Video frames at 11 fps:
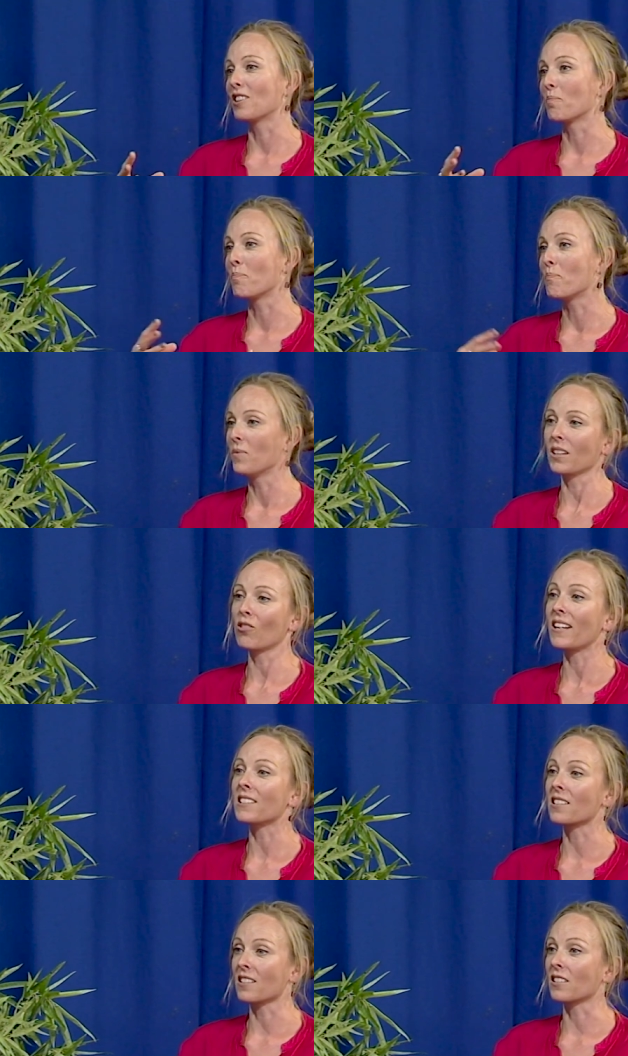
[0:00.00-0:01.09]
the, the,
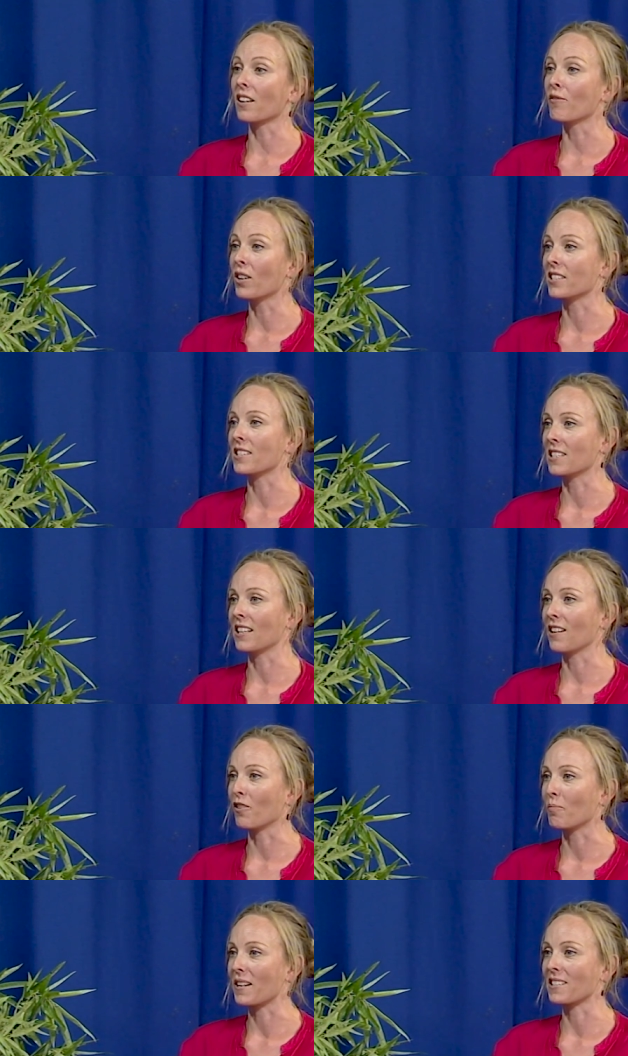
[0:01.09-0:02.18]
greater the
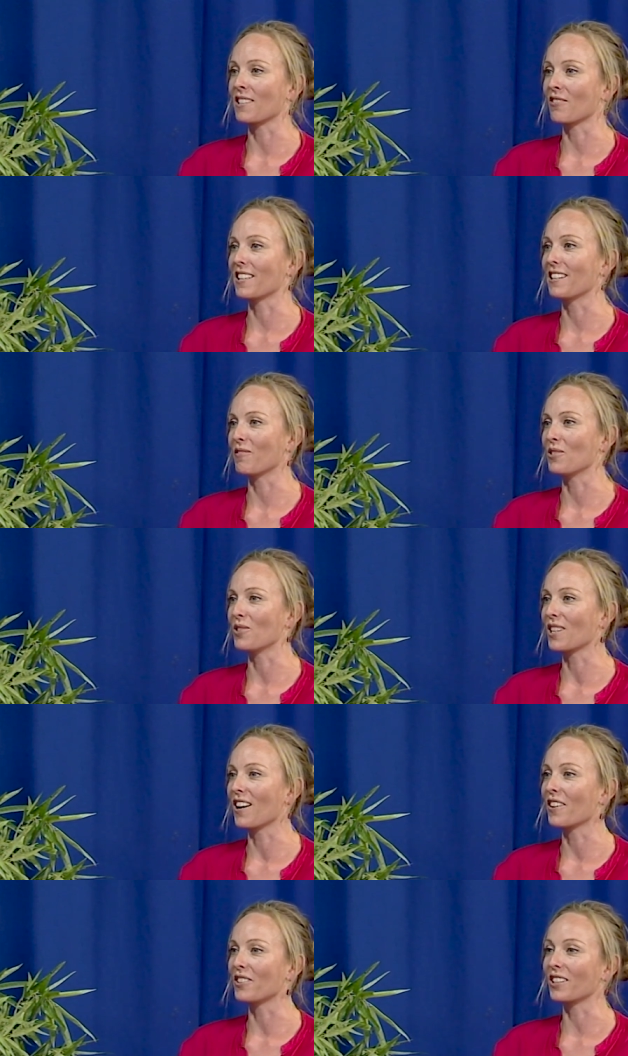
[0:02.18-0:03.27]
diversity of bacteria that live in your
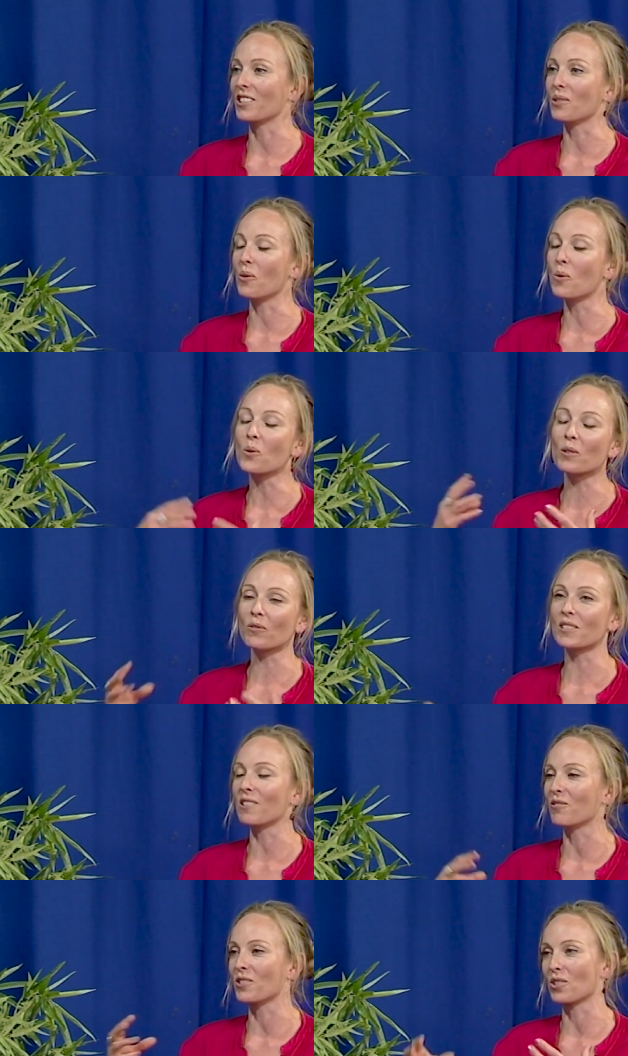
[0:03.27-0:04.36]
gut that can do all of the
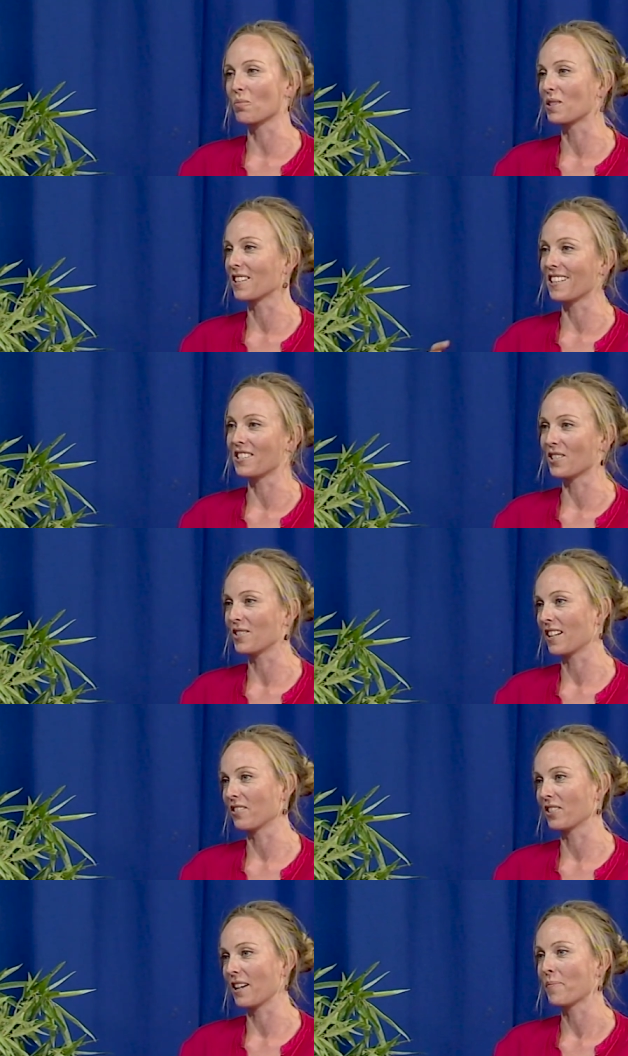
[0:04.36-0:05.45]
different jobs that they do
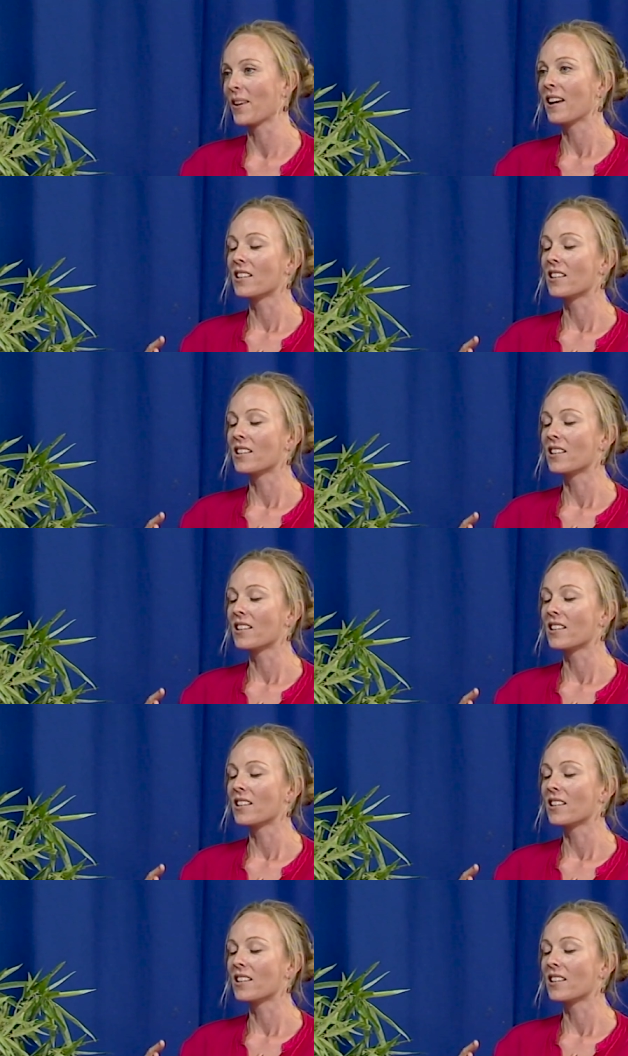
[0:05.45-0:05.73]
down there.